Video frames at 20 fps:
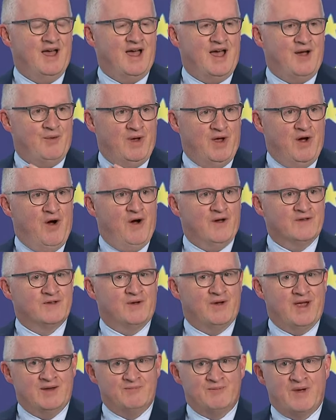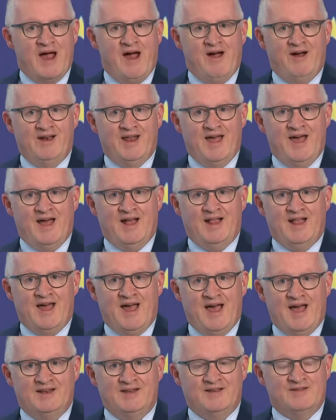we also in parallel
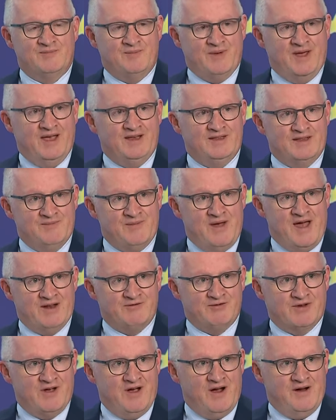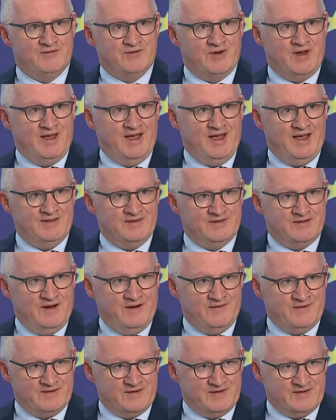had this big demand recovery in
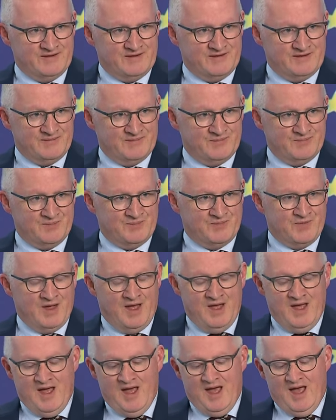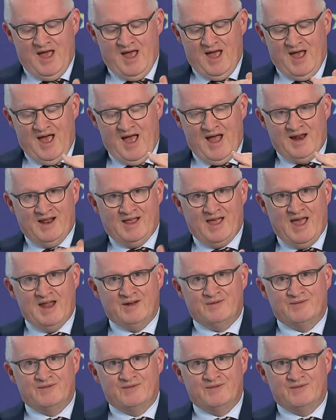services. And again,